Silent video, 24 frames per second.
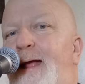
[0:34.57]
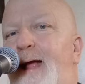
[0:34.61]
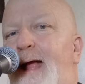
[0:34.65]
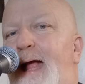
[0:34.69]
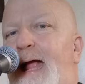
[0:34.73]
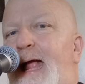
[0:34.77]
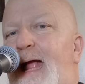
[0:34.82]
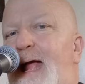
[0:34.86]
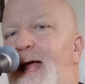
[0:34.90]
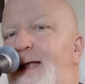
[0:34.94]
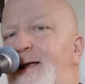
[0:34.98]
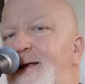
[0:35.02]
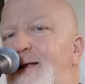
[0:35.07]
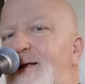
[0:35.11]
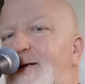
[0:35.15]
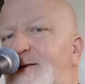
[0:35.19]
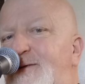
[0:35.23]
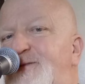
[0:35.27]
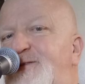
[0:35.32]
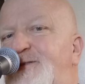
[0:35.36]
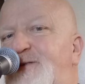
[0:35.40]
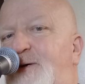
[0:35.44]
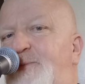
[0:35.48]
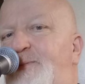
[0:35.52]
and it'll
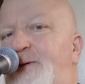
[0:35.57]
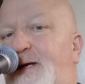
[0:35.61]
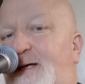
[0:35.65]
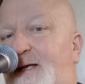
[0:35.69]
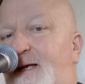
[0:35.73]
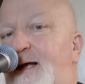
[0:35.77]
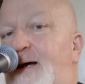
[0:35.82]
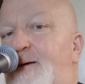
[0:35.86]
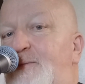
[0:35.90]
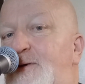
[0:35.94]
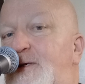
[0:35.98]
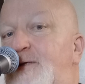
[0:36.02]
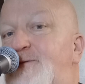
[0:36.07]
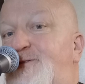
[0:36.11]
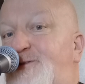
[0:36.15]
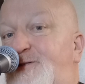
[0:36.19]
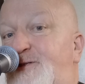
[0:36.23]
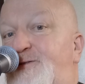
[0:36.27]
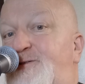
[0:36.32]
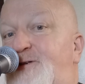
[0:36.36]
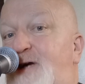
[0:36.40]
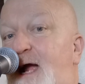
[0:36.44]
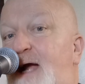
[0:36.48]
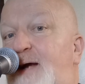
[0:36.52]
still pick it up, it'll
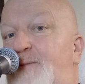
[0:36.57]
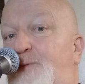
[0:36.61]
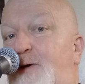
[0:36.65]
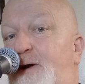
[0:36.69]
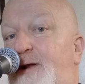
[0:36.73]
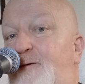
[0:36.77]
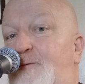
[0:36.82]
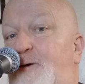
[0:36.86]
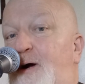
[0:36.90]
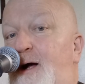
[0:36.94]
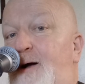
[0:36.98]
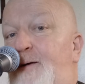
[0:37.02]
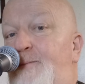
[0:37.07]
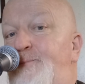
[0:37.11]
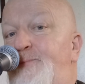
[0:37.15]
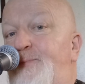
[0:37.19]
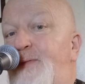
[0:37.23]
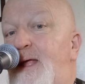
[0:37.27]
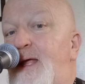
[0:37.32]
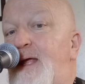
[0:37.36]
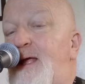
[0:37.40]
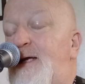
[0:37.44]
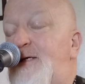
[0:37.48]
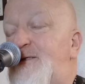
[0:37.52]
still track pretty well.
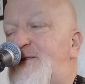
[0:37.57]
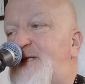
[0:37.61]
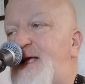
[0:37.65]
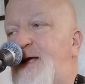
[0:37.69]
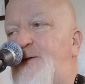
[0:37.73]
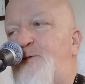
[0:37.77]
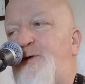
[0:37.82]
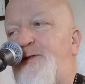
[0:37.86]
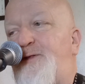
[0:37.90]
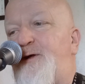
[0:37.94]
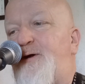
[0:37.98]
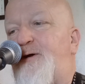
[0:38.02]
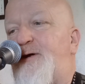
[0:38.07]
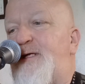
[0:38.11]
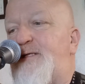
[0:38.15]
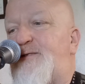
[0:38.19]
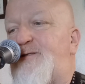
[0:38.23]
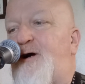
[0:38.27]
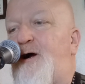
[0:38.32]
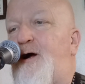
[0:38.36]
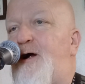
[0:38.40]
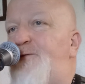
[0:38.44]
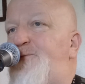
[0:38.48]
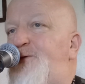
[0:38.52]
Same with your
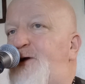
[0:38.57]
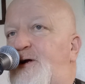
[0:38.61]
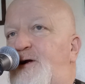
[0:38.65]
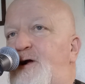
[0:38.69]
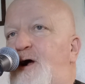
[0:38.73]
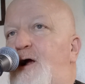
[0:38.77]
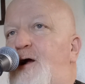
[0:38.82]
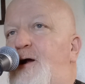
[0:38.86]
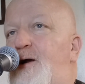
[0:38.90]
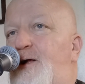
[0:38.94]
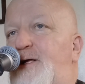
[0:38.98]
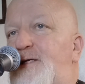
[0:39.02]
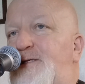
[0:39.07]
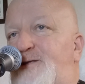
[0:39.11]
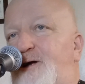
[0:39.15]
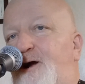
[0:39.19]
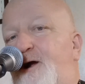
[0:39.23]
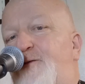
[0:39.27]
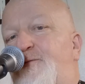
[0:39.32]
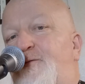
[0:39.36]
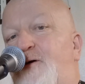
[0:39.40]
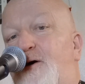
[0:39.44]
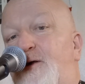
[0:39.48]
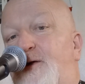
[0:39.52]
guitar. If your
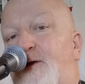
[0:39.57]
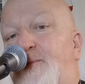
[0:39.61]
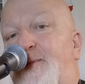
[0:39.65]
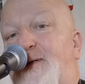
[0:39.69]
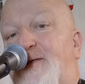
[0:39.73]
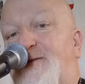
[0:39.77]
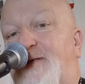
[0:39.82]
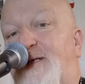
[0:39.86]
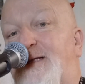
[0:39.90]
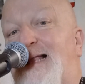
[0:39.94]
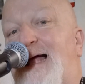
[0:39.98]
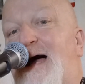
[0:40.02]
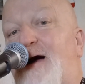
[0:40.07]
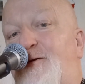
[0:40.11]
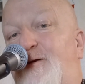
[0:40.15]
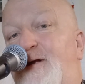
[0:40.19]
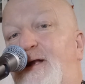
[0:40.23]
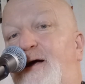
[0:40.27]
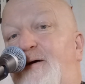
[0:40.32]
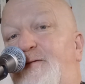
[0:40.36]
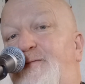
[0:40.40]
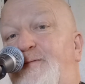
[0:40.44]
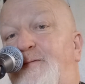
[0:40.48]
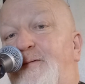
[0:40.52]
guitar volume isn't loud
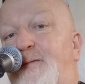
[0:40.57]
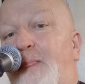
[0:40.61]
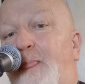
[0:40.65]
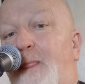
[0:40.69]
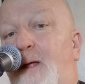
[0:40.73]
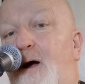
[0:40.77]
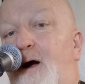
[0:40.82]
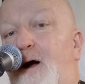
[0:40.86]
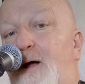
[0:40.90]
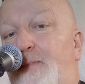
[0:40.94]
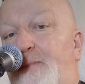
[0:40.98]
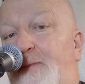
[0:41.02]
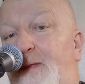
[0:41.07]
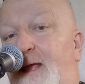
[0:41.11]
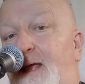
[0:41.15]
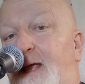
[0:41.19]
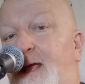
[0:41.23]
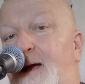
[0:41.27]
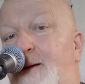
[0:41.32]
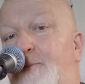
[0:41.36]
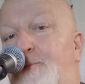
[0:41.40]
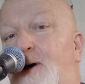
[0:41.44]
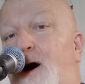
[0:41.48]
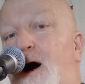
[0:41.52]
enough on the
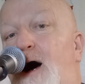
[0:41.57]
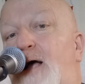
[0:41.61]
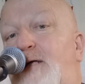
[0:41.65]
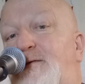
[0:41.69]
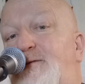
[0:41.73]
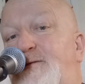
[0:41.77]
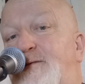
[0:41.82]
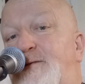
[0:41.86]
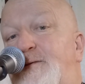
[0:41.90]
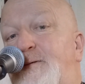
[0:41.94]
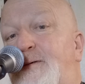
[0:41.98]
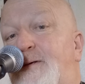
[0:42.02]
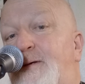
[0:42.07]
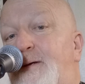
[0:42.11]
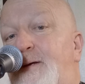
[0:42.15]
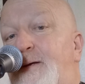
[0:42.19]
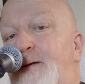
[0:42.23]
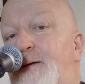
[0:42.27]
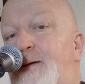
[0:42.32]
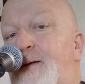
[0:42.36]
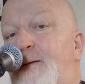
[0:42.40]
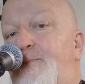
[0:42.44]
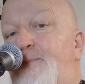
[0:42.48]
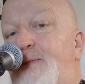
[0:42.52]
Boss
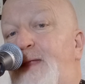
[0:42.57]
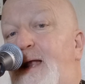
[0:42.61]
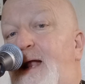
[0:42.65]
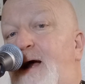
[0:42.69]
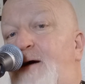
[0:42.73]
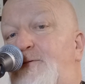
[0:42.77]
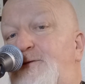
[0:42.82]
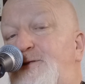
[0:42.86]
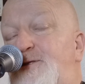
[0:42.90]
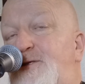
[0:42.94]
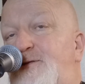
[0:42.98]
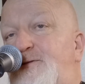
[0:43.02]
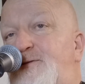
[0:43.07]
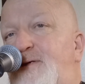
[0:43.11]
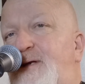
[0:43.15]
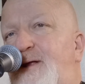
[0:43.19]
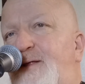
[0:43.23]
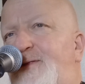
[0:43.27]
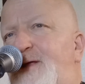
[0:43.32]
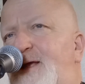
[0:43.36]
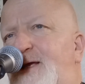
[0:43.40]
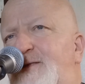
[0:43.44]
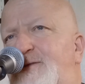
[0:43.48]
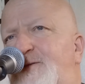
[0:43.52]
that I was using, I
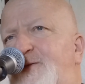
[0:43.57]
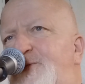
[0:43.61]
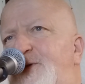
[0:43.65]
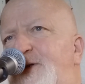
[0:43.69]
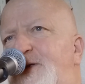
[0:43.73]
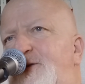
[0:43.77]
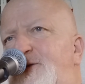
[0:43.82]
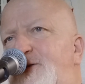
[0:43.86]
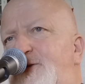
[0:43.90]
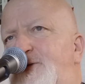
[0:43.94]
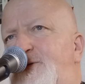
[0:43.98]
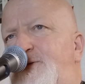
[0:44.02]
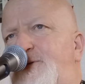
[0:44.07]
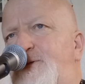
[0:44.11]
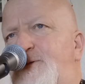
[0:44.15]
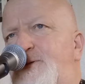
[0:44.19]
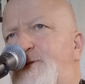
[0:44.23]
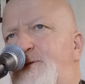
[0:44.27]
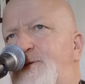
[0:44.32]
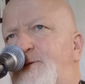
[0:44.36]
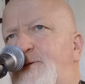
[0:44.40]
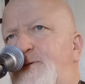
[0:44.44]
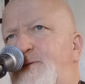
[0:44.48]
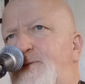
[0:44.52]
think it's a VE2,
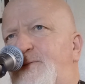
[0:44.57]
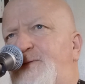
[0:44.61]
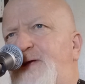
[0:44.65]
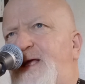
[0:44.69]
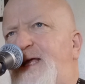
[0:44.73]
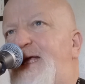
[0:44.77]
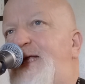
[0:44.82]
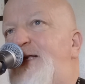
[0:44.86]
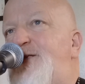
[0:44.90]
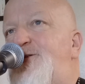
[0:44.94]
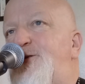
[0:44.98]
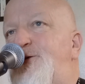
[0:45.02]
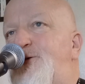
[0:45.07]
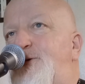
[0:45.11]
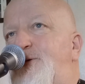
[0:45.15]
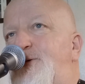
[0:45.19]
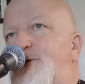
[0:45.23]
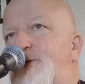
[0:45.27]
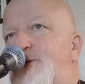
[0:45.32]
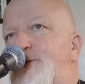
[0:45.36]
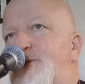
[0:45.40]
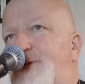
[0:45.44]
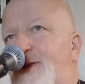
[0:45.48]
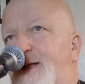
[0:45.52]
I
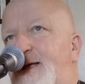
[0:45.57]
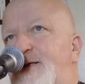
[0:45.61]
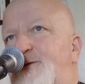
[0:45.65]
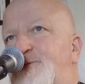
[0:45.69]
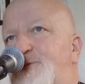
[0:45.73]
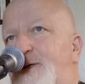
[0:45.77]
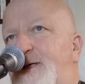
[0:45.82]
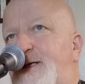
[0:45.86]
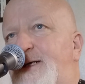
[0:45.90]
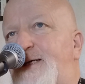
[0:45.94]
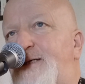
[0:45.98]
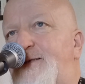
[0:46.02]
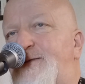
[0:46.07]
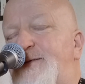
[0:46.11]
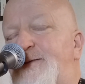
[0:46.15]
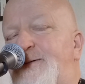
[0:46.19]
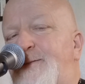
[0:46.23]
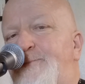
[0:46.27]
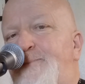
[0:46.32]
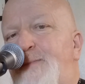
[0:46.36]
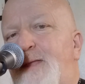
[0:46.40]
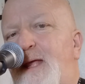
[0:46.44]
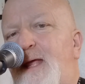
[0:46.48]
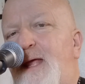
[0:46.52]
think is what it is.
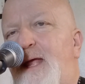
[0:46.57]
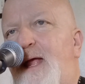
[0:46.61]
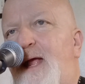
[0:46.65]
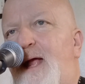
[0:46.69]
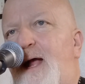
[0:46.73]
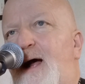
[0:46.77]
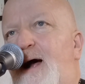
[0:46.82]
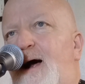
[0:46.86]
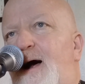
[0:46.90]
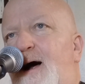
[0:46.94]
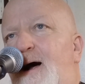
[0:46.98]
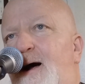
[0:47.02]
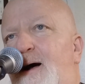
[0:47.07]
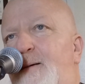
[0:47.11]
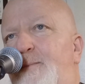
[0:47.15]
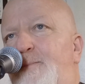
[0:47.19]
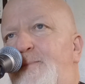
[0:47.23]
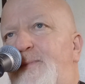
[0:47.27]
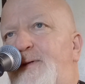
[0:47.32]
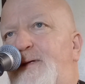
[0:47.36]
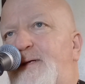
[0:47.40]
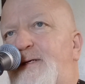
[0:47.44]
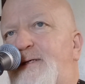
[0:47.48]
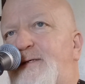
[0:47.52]

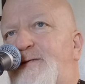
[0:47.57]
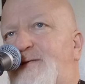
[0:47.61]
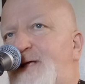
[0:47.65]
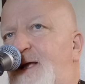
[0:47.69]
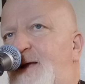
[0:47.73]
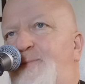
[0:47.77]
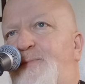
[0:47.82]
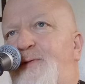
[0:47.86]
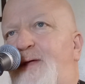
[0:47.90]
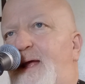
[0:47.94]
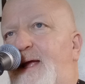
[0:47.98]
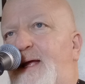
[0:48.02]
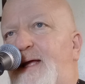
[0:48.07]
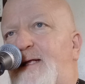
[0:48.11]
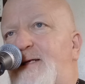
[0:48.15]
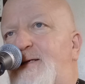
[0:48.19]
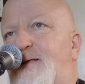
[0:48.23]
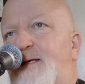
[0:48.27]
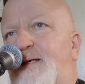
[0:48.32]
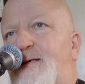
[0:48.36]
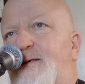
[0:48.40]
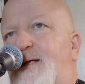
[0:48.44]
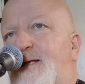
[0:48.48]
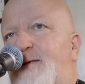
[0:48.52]
Same thing,
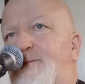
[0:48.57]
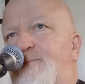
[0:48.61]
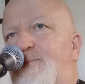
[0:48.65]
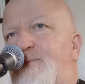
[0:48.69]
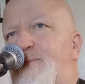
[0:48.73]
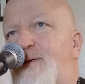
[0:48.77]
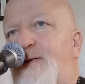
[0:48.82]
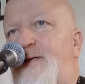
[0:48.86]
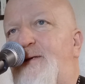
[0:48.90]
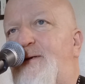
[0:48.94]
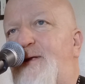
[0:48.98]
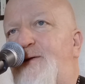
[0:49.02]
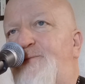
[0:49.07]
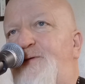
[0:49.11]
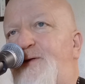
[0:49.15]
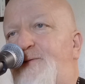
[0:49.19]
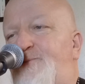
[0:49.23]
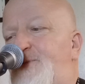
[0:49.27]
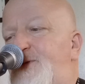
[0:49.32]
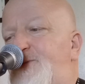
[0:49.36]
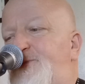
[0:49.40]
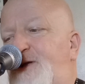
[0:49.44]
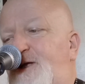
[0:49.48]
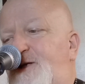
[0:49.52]
if the